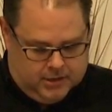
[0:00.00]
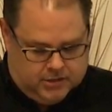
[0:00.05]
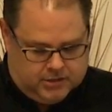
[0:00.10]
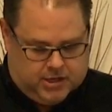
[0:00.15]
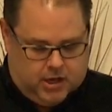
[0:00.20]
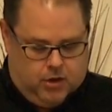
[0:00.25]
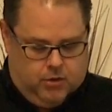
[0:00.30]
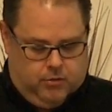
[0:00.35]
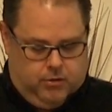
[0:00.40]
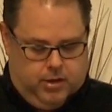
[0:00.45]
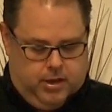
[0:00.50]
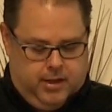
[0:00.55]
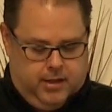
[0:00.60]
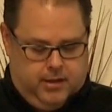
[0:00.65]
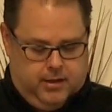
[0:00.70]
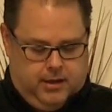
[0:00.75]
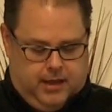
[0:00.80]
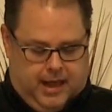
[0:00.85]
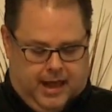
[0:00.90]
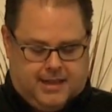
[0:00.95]
So
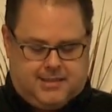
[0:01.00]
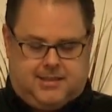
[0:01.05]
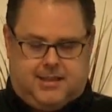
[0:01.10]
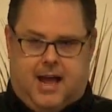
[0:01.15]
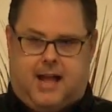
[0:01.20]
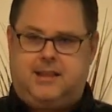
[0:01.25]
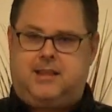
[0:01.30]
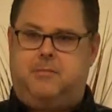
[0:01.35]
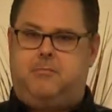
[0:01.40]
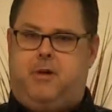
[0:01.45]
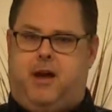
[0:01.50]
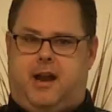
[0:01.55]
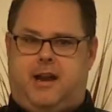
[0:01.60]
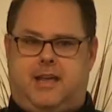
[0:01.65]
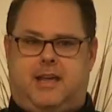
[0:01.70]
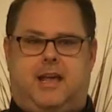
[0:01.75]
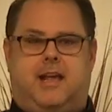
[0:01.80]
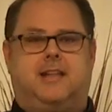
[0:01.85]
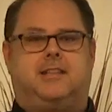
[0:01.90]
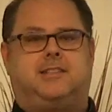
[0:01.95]
it's not the
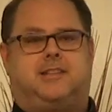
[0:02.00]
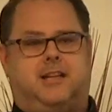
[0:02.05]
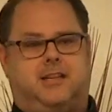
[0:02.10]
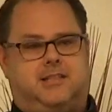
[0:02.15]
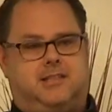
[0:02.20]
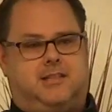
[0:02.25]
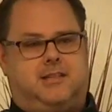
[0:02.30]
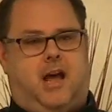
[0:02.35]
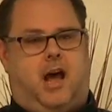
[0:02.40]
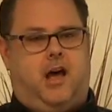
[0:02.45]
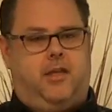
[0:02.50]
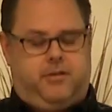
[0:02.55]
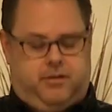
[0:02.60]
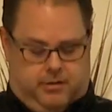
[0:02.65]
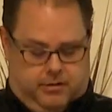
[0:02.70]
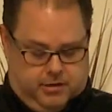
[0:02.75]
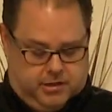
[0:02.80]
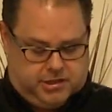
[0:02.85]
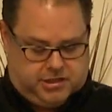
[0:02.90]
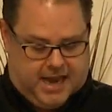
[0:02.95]
money, it's this
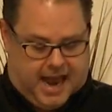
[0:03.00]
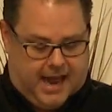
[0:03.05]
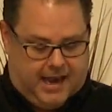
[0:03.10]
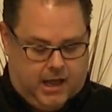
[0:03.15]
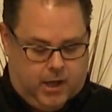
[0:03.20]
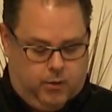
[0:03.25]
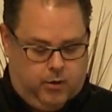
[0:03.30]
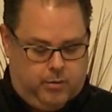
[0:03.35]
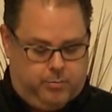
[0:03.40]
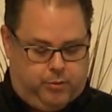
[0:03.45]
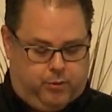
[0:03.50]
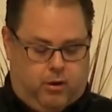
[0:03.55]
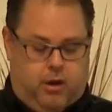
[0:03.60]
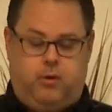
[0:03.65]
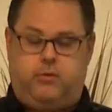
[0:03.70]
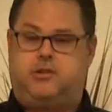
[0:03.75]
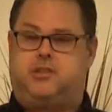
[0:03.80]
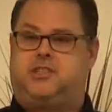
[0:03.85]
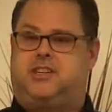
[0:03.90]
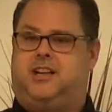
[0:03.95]
other shallow
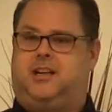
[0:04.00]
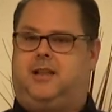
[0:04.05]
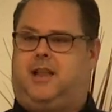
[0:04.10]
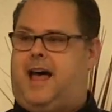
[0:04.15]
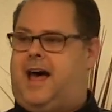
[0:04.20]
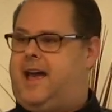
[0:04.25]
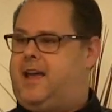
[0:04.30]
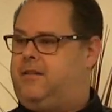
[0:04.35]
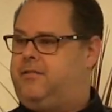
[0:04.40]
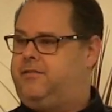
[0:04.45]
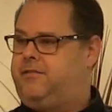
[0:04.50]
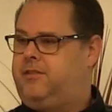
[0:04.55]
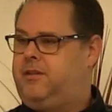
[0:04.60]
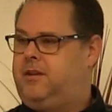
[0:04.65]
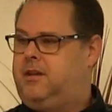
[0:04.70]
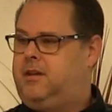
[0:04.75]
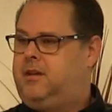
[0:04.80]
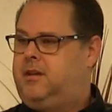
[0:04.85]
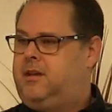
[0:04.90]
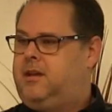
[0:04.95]
approach to life.
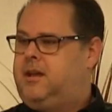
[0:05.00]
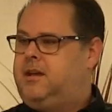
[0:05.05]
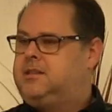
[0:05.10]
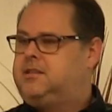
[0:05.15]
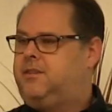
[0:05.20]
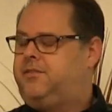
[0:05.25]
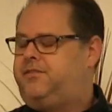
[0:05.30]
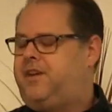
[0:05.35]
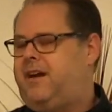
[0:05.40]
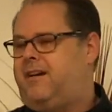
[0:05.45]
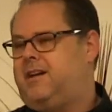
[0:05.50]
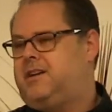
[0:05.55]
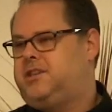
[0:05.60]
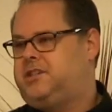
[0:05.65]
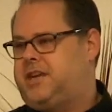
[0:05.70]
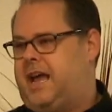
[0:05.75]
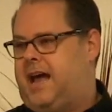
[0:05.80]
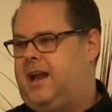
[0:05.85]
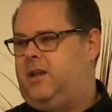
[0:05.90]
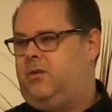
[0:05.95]
It's a very
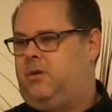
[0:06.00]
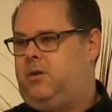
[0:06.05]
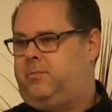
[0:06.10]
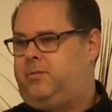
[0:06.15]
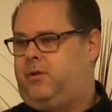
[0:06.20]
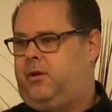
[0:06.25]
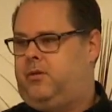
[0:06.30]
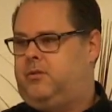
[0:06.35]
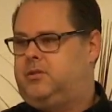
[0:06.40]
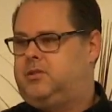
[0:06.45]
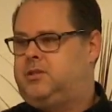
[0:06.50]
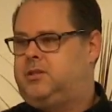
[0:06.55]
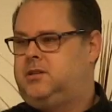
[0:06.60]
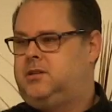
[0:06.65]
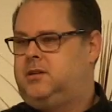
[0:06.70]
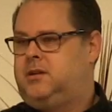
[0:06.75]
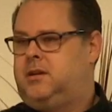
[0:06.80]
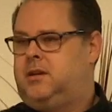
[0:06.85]
shallow approach.